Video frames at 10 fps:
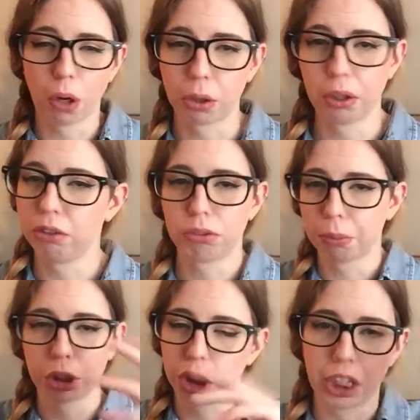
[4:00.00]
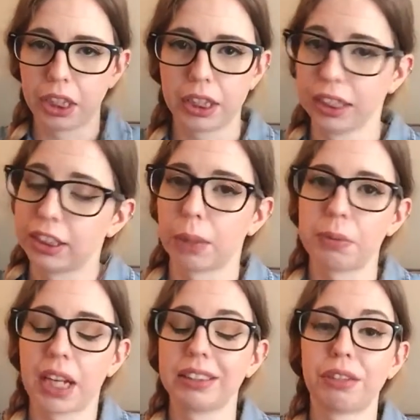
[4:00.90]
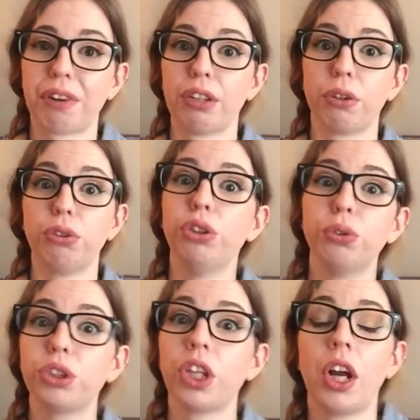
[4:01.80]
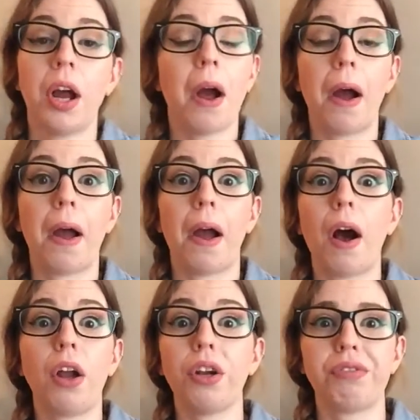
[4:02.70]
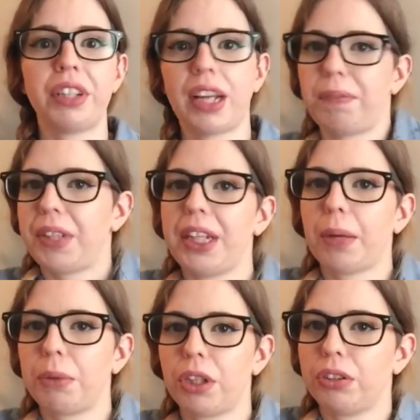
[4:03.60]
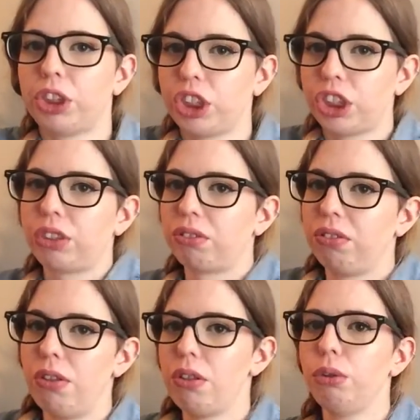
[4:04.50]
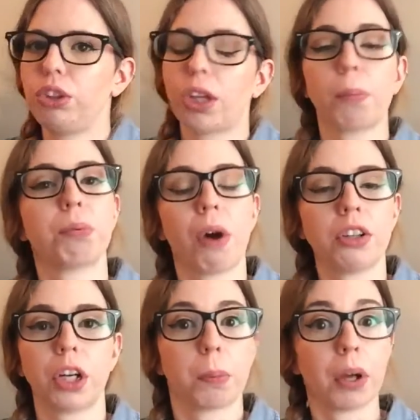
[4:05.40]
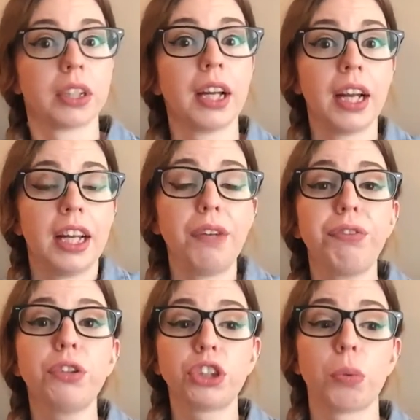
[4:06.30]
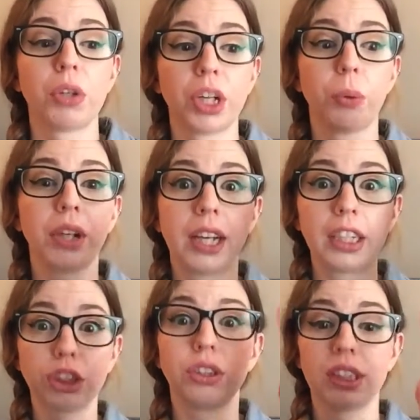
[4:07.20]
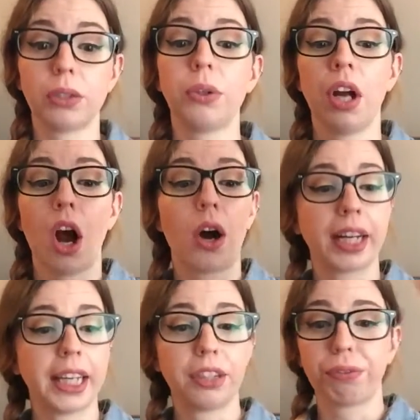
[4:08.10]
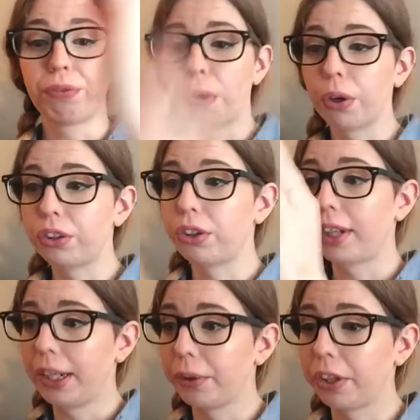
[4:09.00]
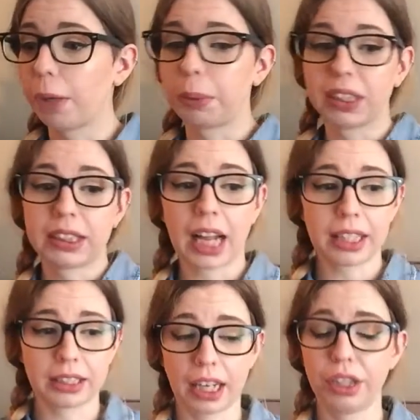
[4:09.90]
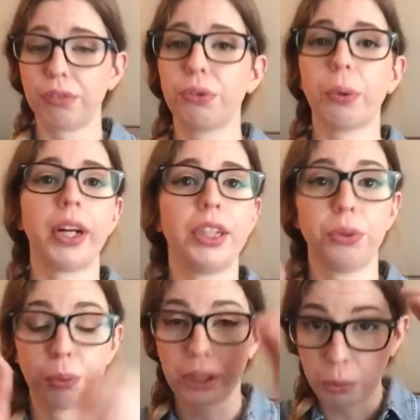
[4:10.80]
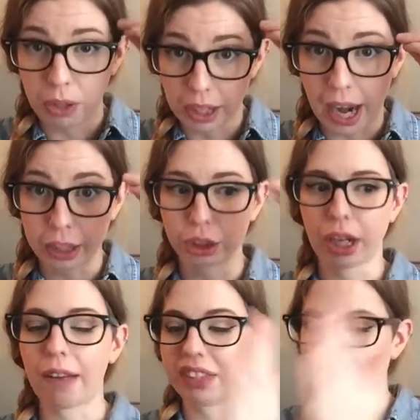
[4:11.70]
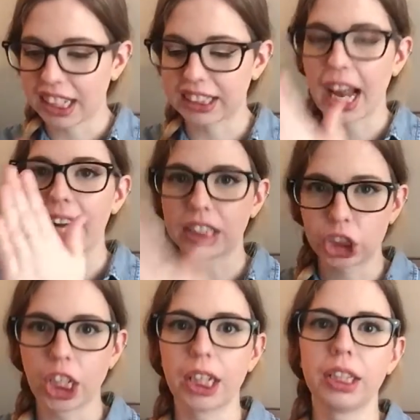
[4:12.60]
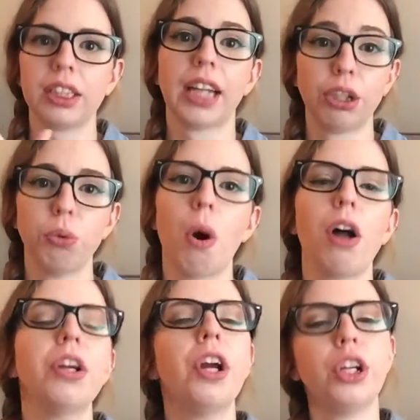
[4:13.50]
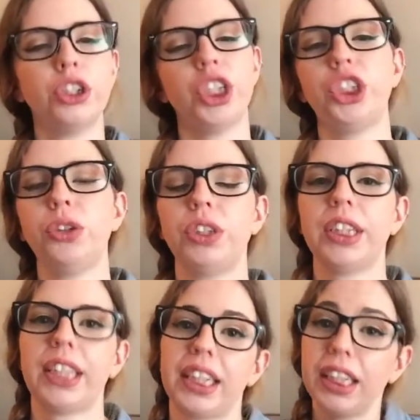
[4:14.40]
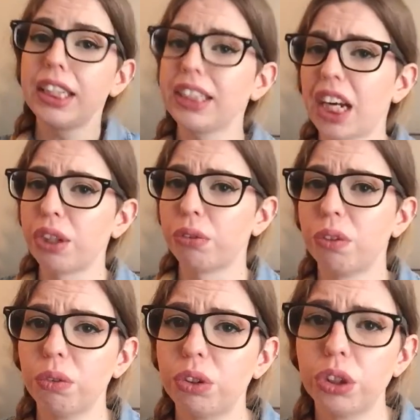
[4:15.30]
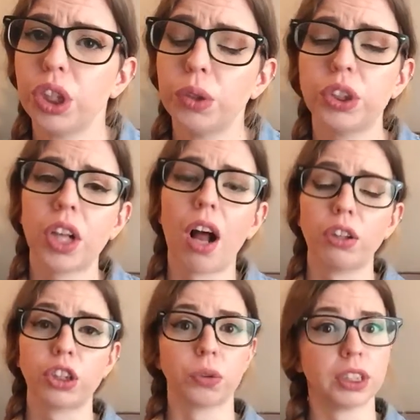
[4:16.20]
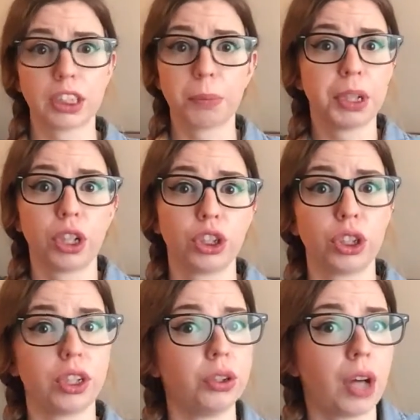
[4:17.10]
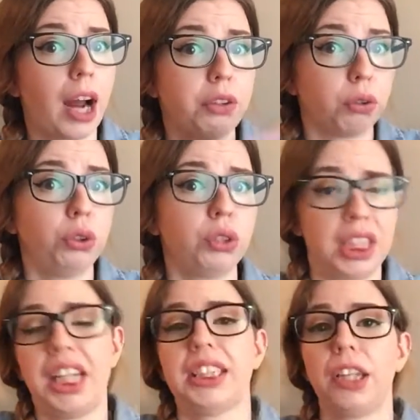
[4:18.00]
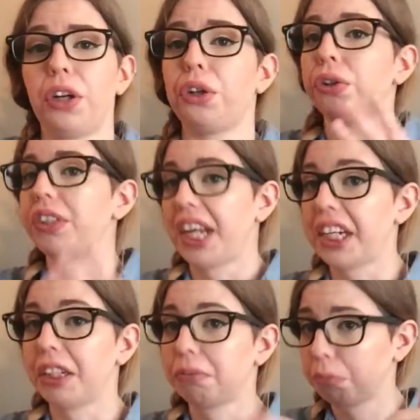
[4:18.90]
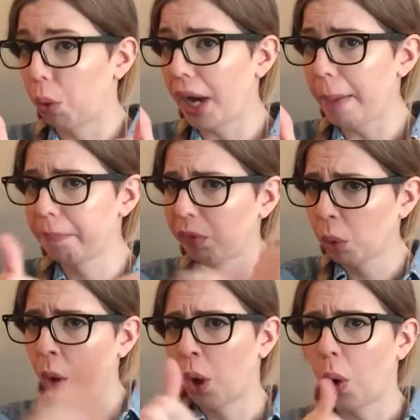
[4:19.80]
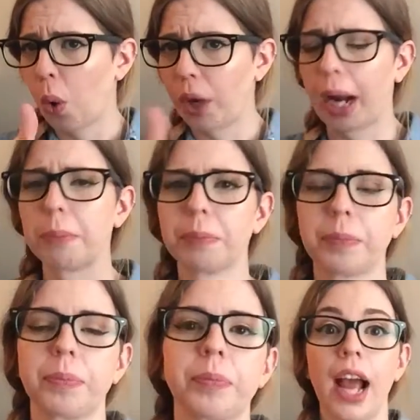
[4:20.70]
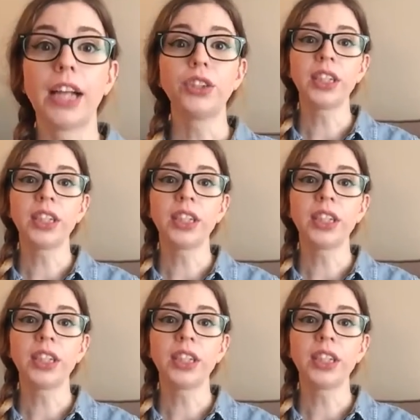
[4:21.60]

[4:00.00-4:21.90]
water and too much ink, and sometimes if I don't use all of it, I think I'm gonna just lose some product. But if you're someone that really likes to do, okay, the fourth clear cup is that kind of gray, you really would like to have the exact shade that you want, just use this technique. It's kind of cool to use also. It's not because I don't use it, it's not a good technique, okay? As